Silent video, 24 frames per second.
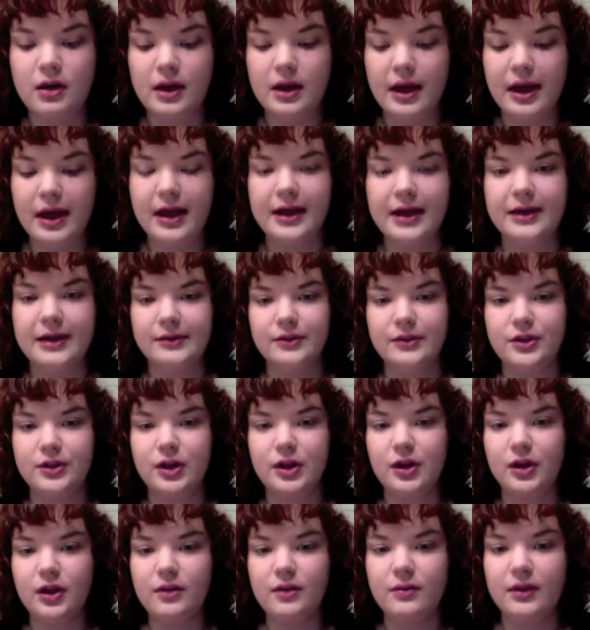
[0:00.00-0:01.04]
and I was
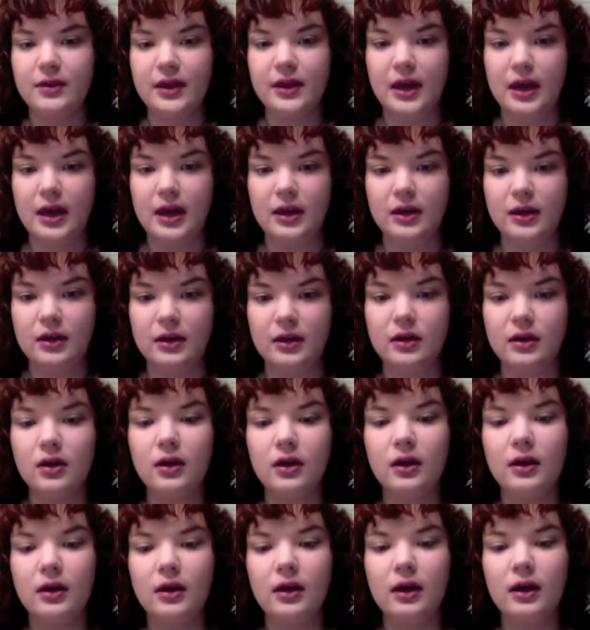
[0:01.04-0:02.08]
talking with Caitlin
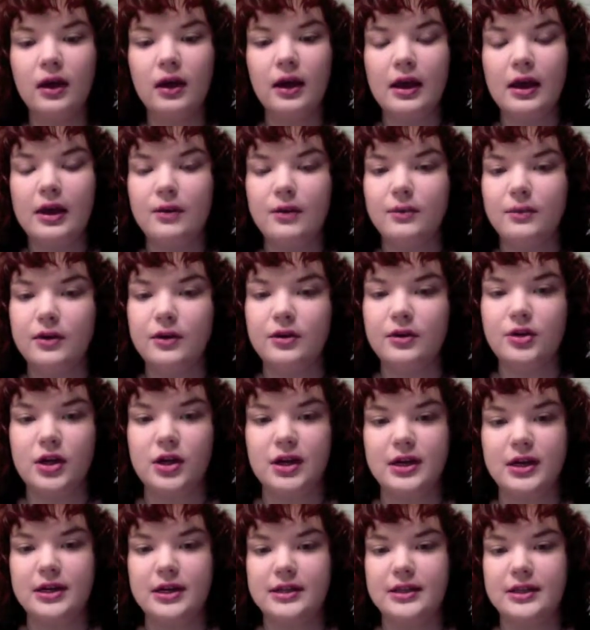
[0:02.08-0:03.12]
and we were trying
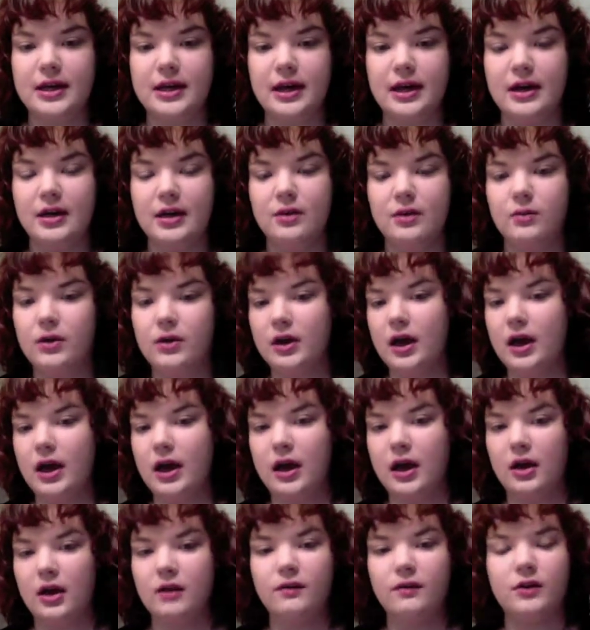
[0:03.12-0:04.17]
to decide what
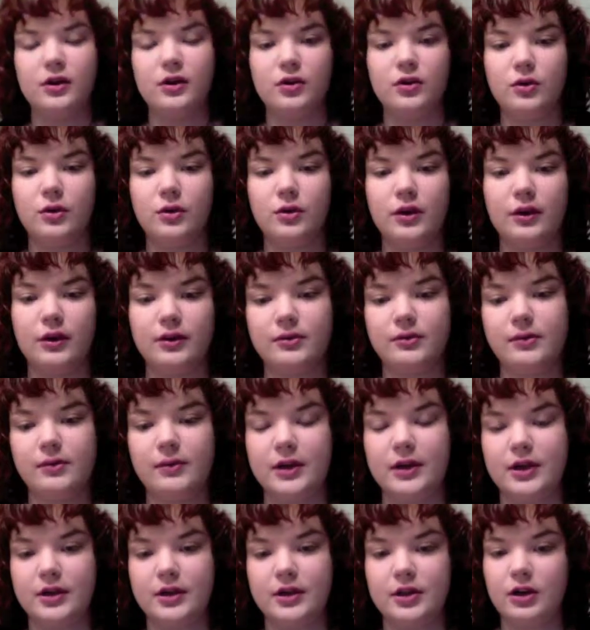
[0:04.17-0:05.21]
kind of tutorials we
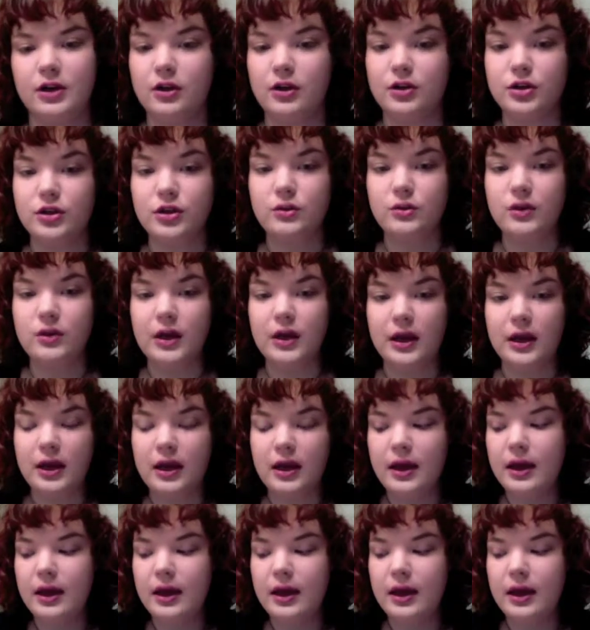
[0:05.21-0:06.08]
wanted to start doing,